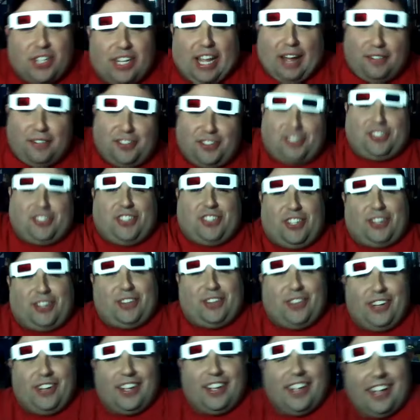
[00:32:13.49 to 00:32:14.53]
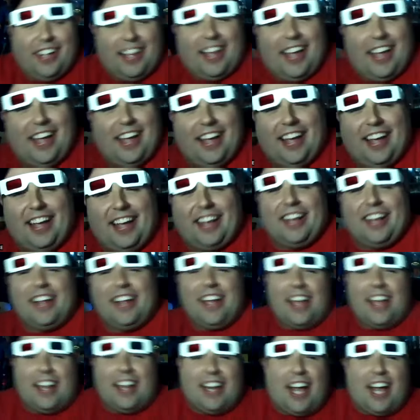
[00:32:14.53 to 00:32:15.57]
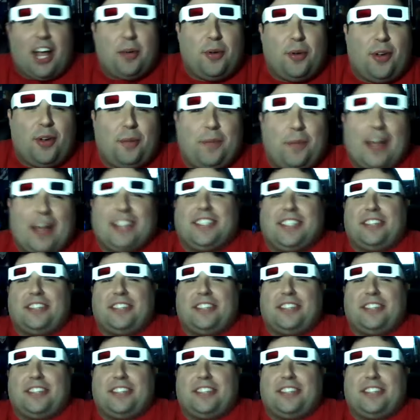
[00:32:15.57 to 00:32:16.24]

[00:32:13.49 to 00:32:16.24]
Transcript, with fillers: capture suit, and Naomi replaces